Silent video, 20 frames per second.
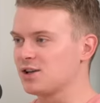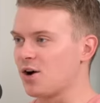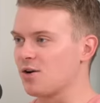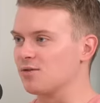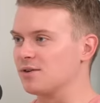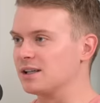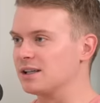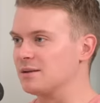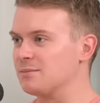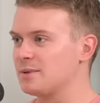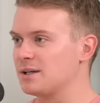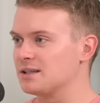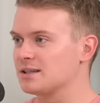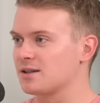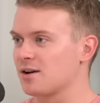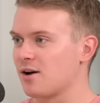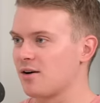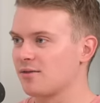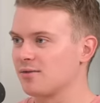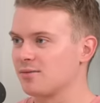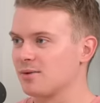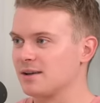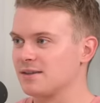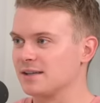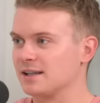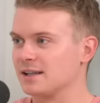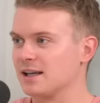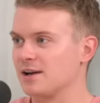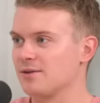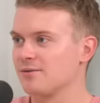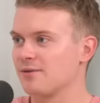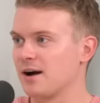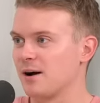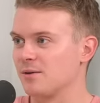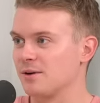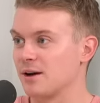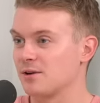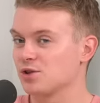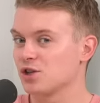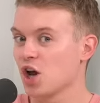got really pissed off when they like
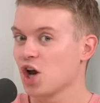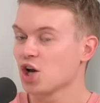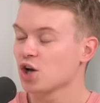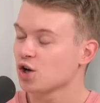found out.